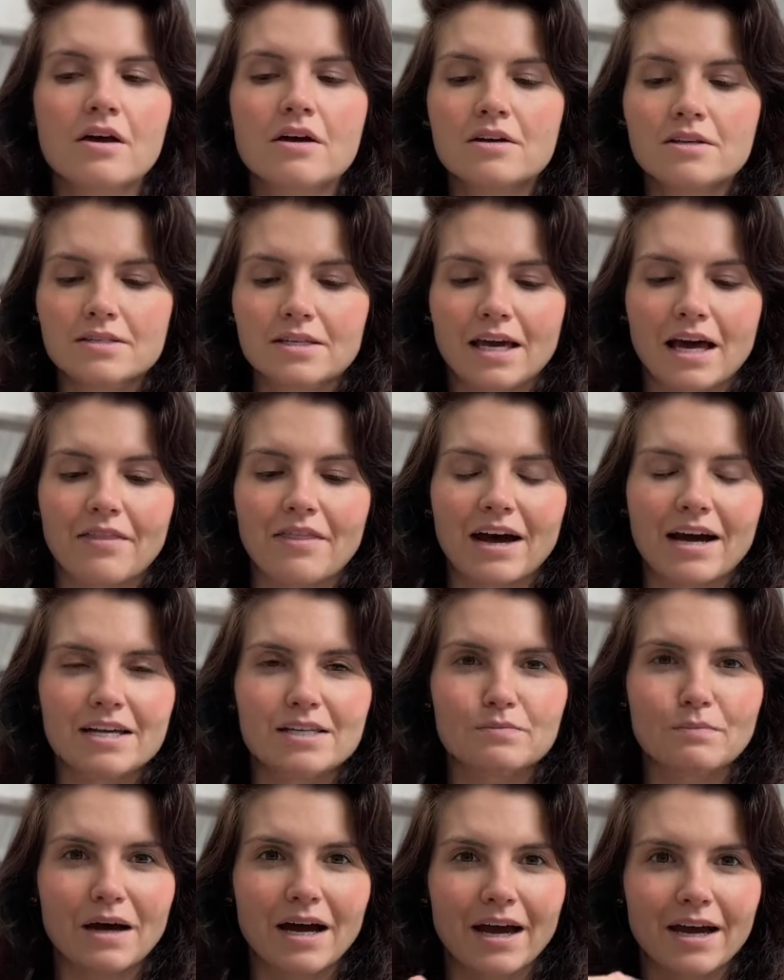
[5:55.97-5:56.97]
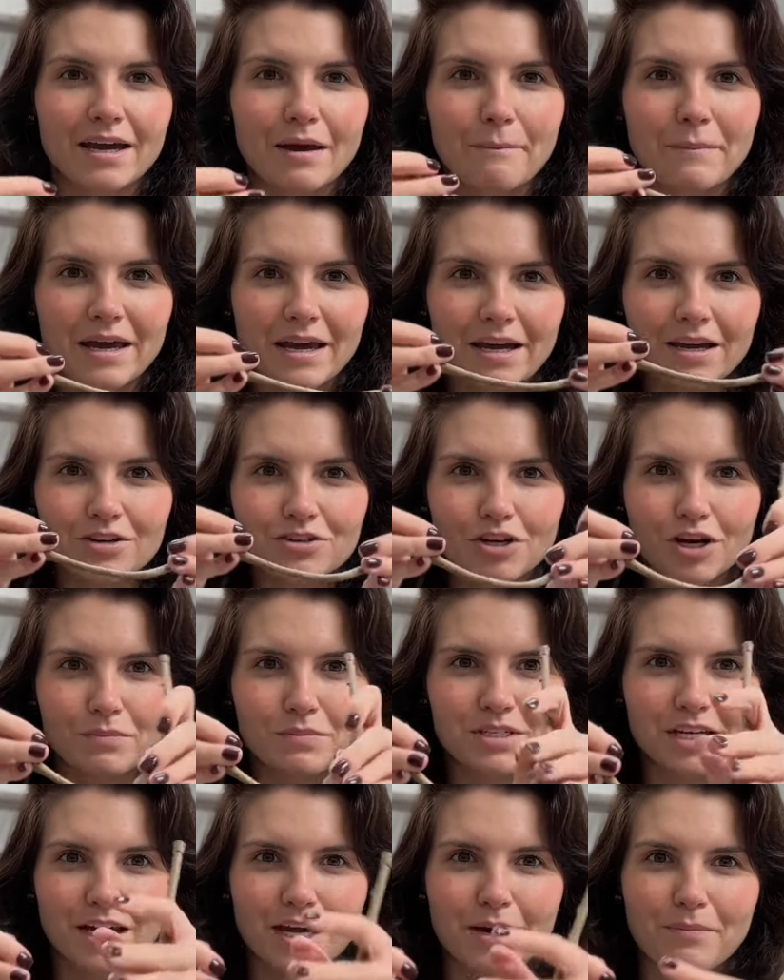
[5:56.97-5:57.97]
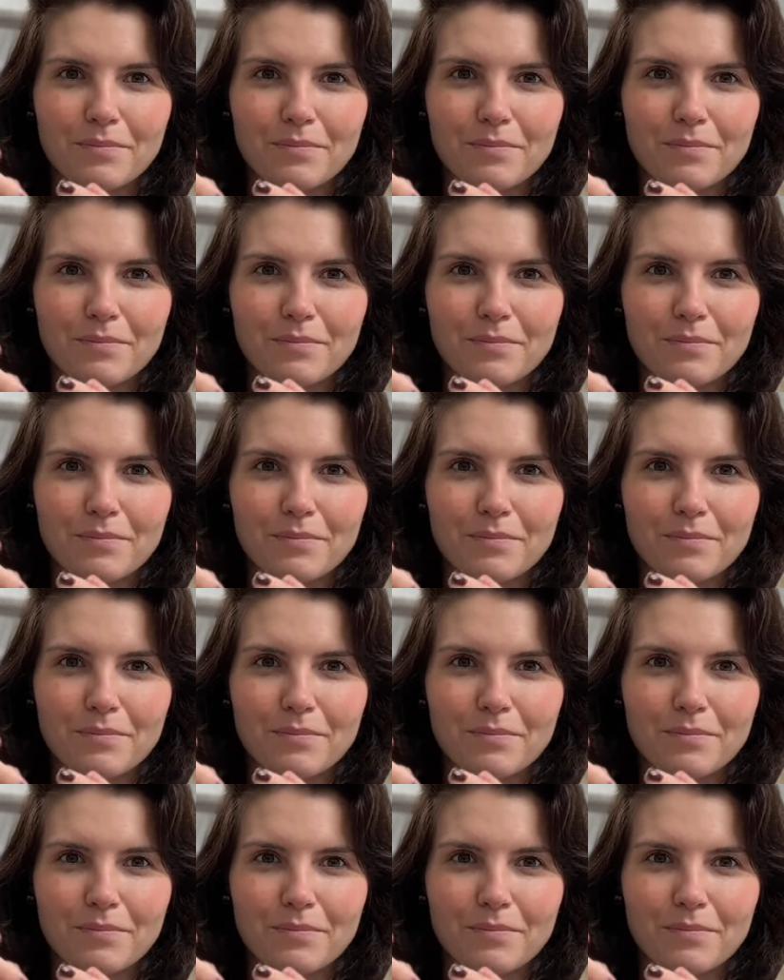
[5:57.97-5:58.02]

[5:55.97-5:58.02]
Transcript: So yeah, that is my big top tip,